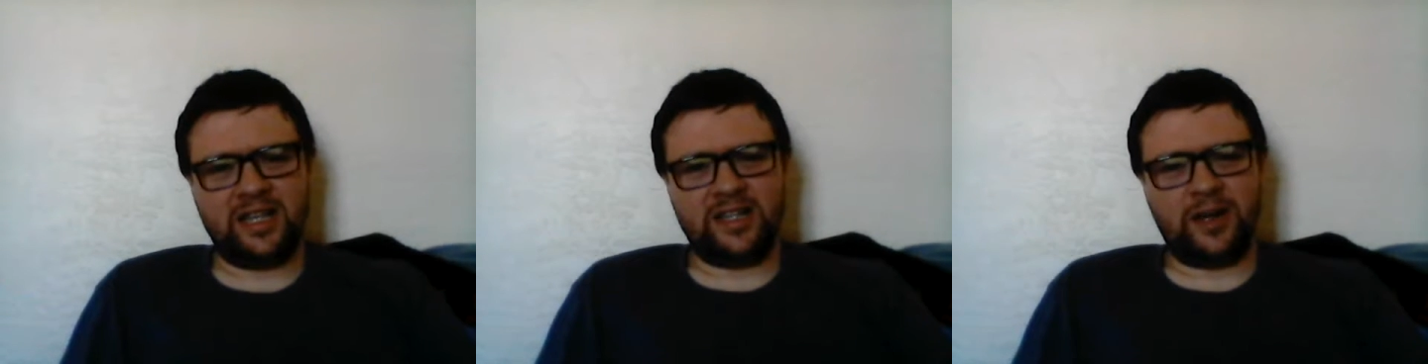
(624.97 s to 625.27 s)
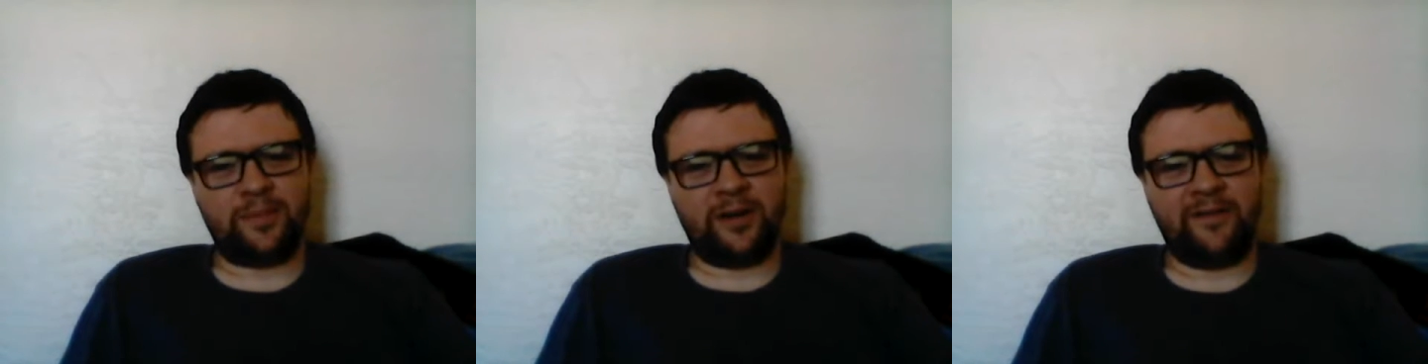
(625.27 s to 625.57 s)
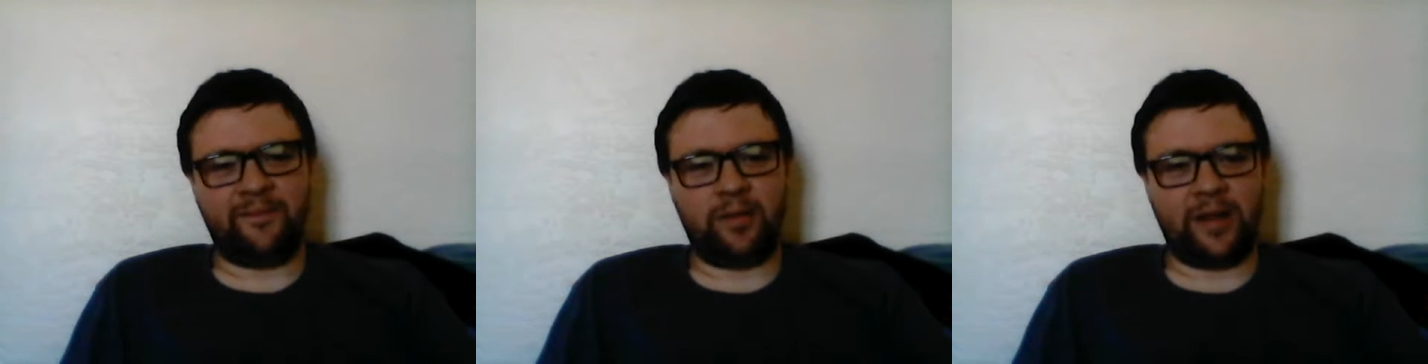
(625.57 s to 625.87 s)
a number
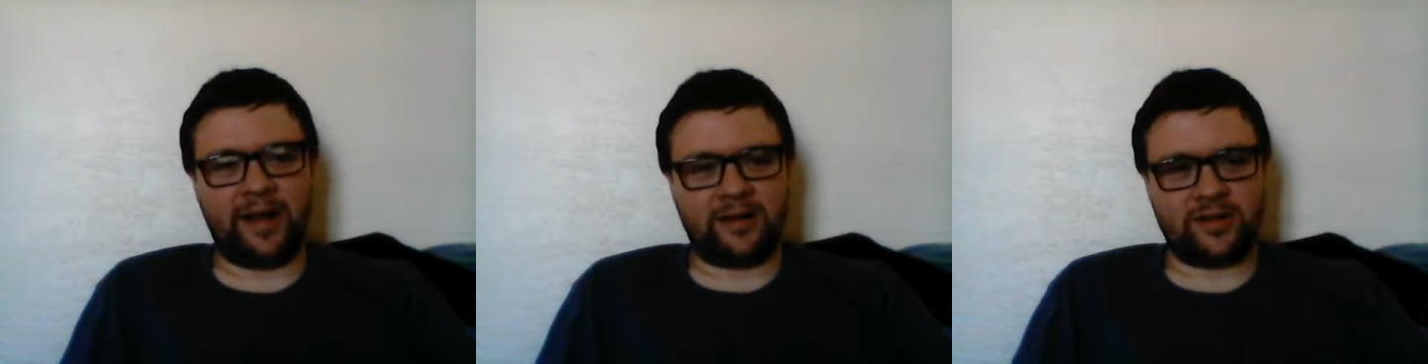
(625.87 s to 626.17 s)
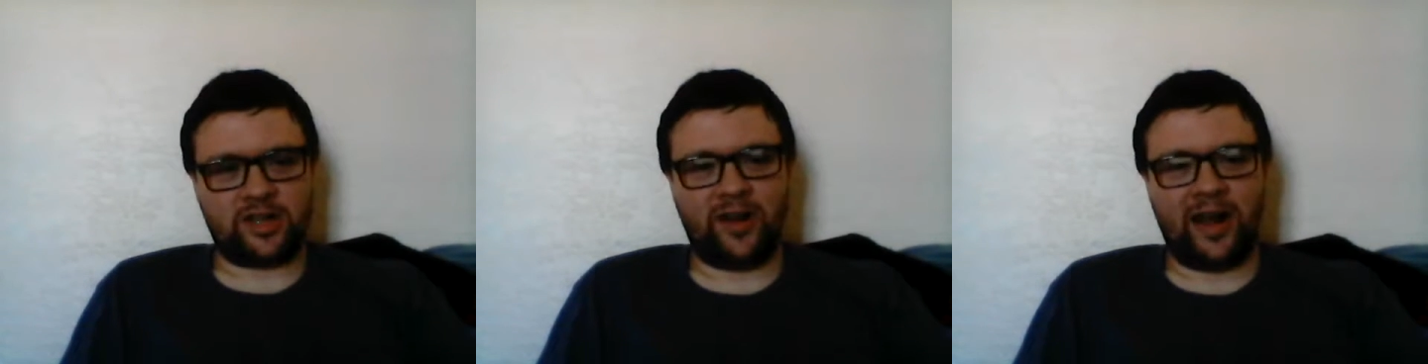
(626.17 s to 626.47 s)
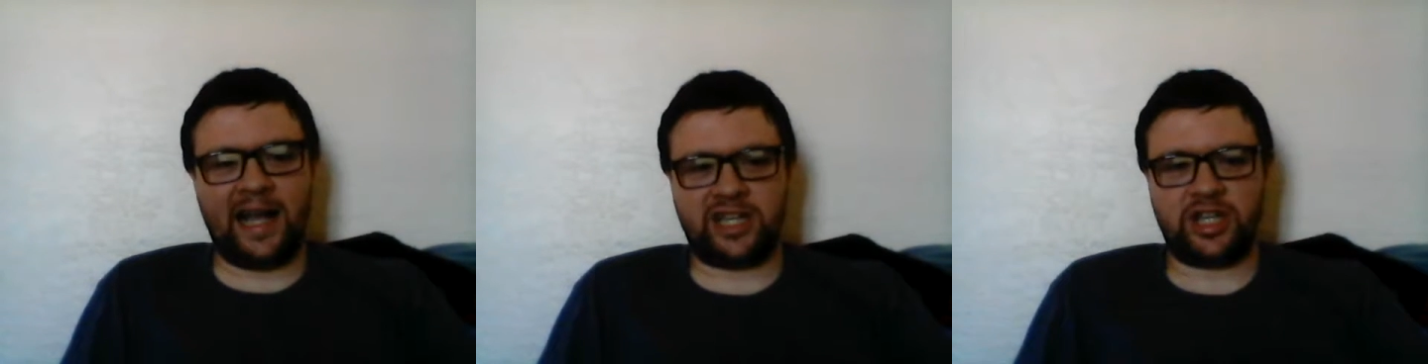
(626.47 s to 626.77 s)
of players
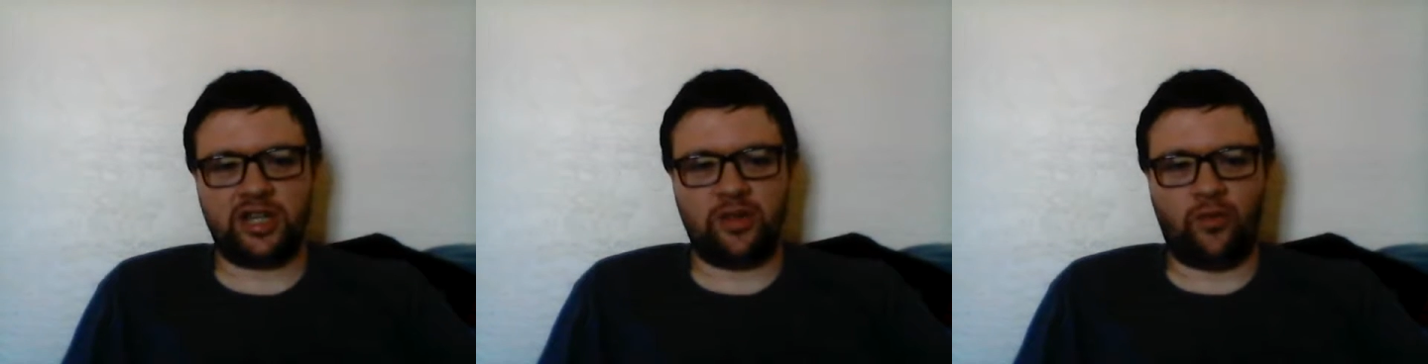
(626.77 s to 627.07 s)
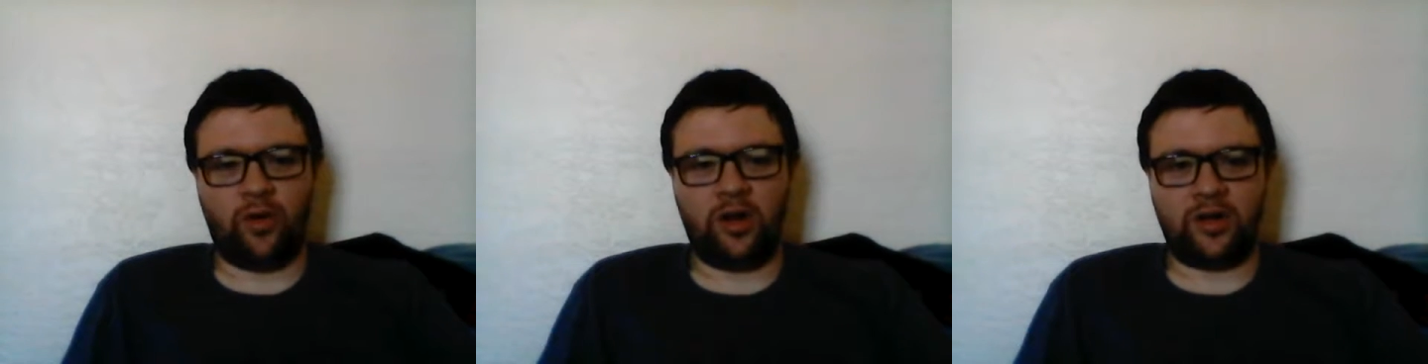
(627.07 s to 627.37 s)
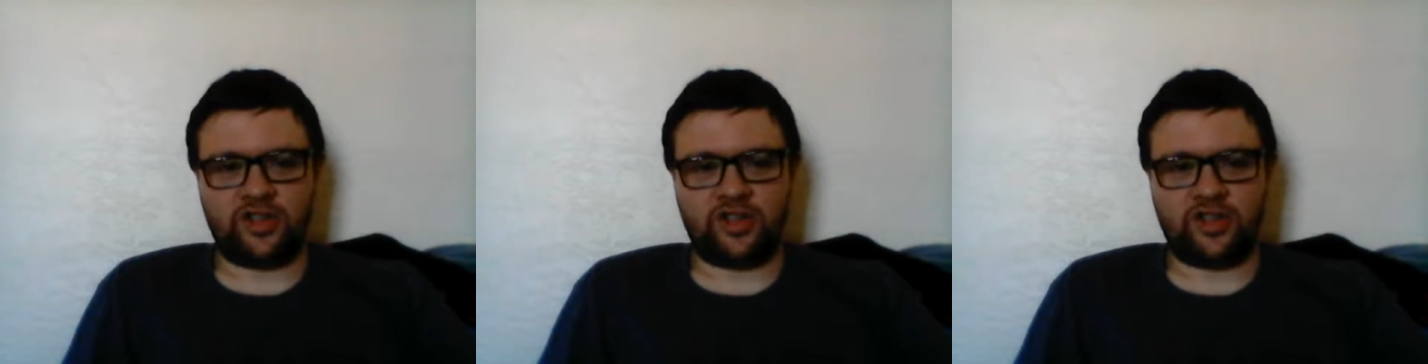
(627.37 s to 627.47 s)
crash into the wall